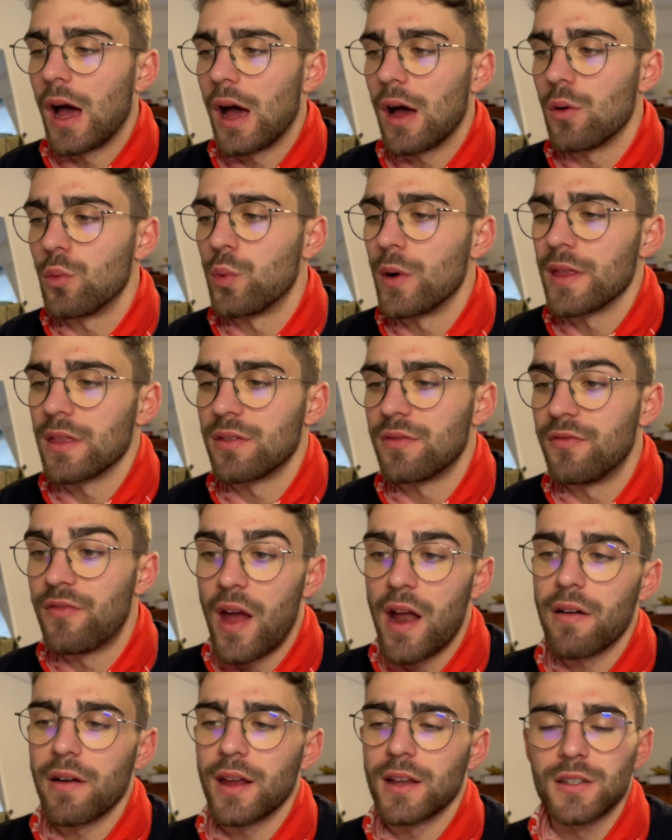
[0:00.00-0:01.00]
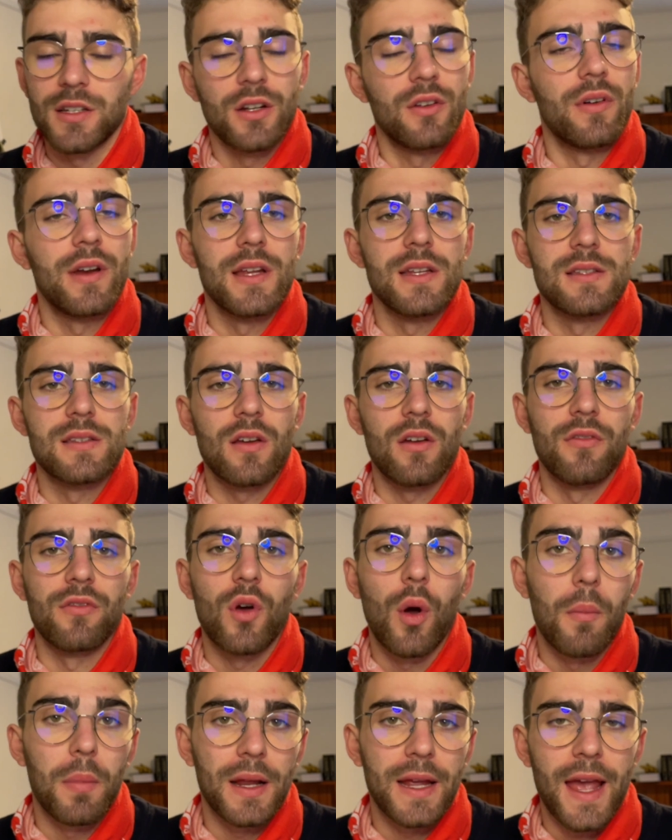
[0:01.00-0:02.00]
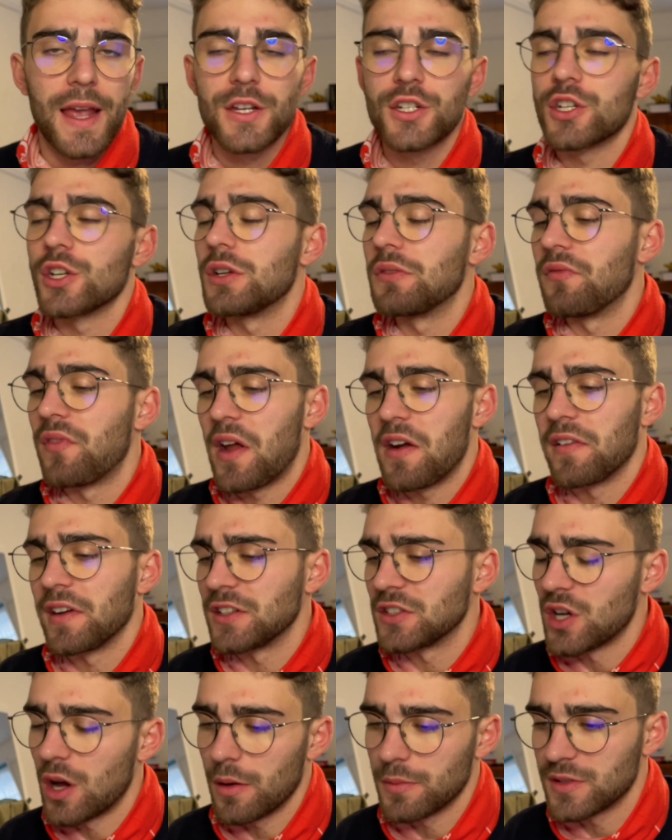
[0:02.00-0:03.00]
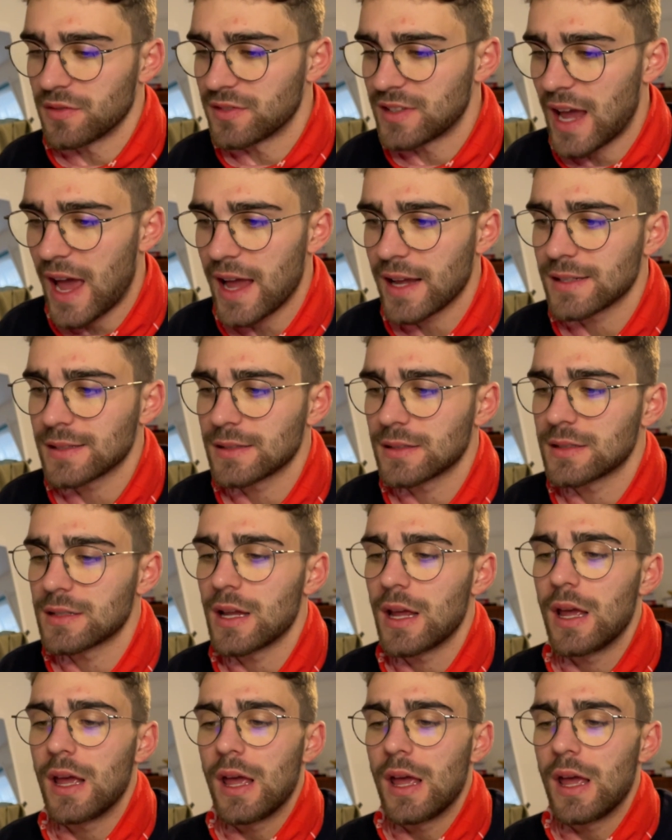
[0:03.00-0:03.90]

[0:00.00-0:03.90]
with varying degrees of complication, varying types of texts.